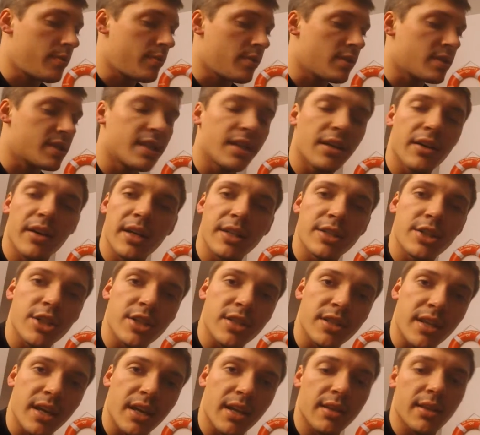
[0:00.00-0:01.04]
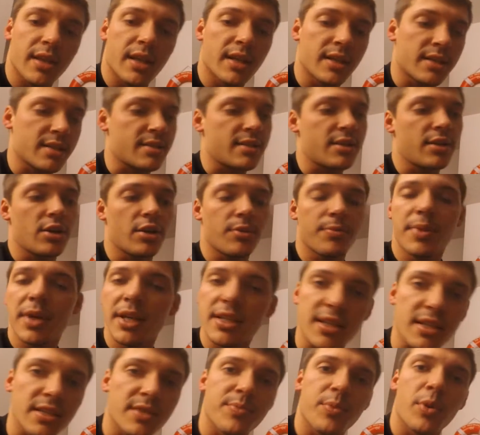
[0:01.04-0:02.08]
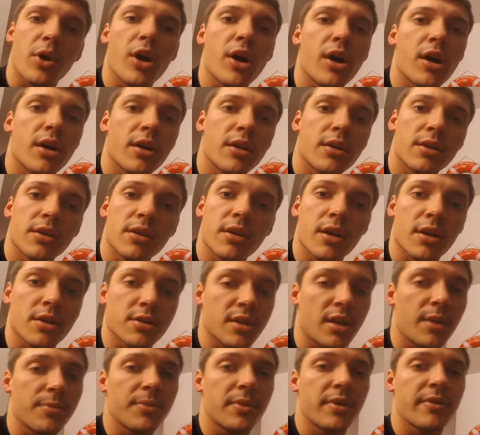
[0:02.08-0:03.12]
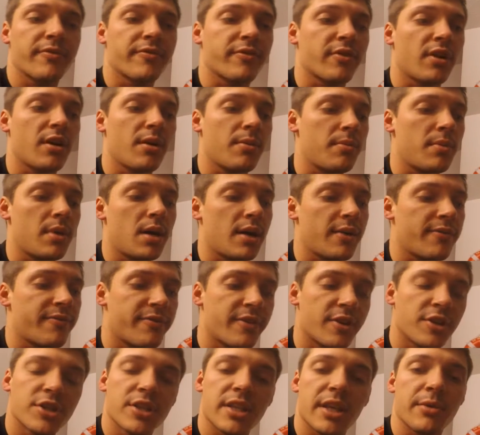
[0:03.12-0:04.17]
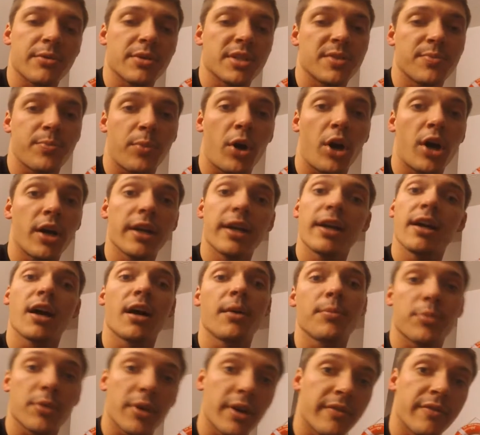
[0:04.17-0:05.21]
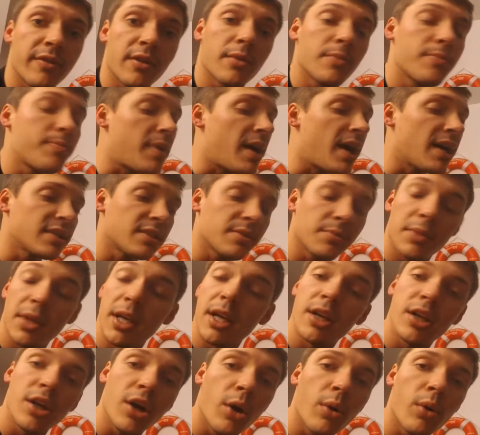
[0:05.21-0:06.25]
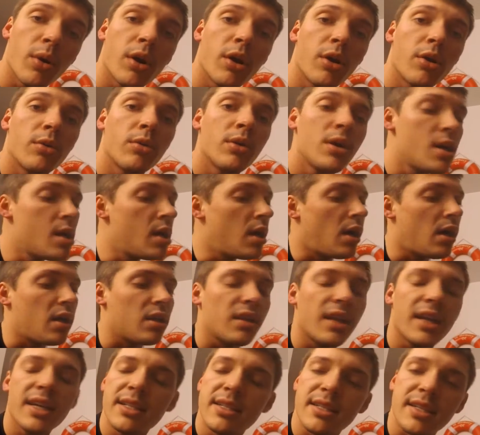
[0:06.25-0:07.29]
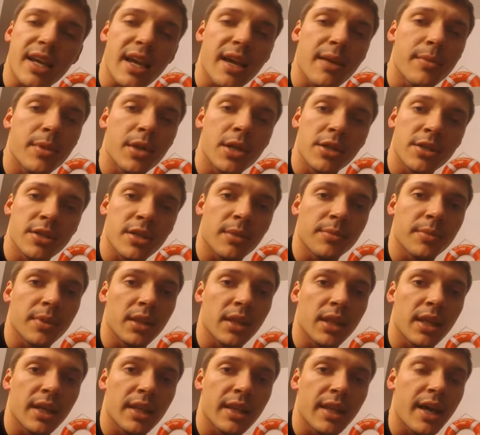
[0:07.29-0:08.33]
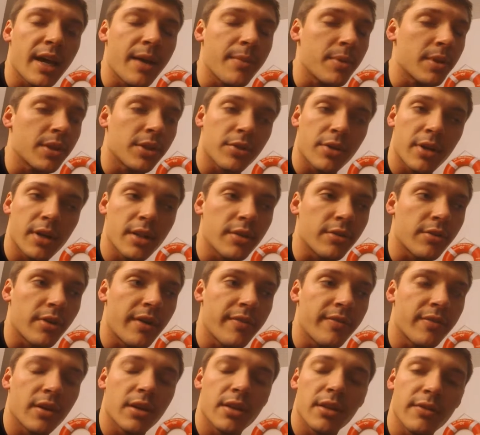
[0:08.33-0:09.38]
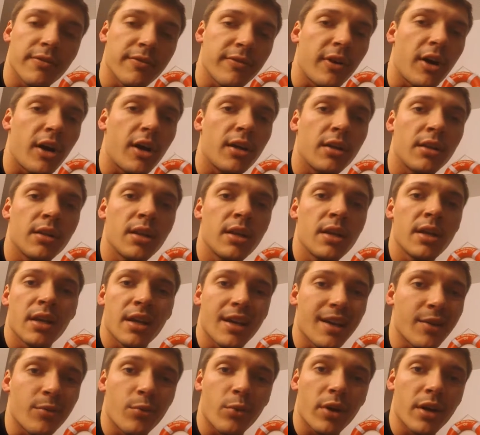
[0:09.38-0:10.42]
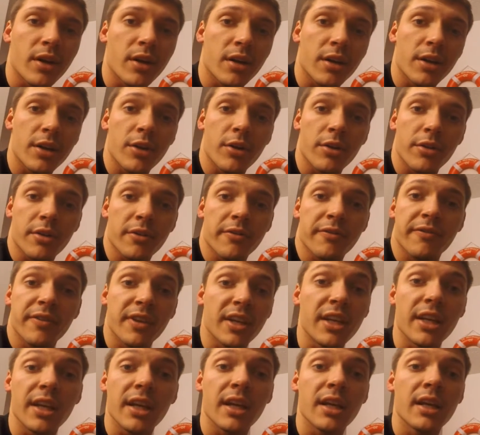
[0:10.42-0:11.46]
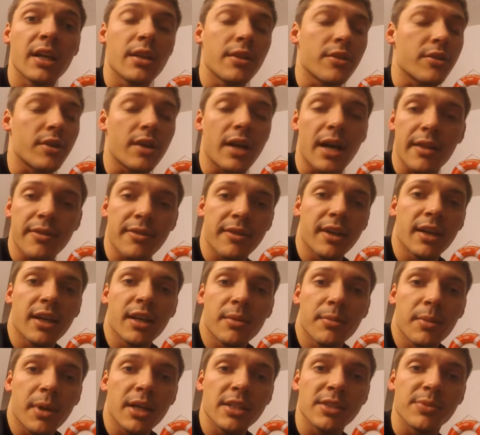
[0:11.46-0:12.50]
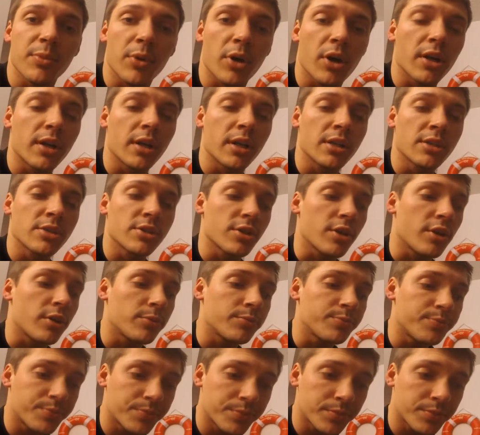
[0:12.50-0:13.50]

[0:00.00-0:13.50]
the steelhead just think that it's, a piece of spawn or something from a fish that was spawning upriver, possibly a coho, a late salmon or something like that. But they're in the river in the fall and winter, they're feeding. They're not thinking about spawning. So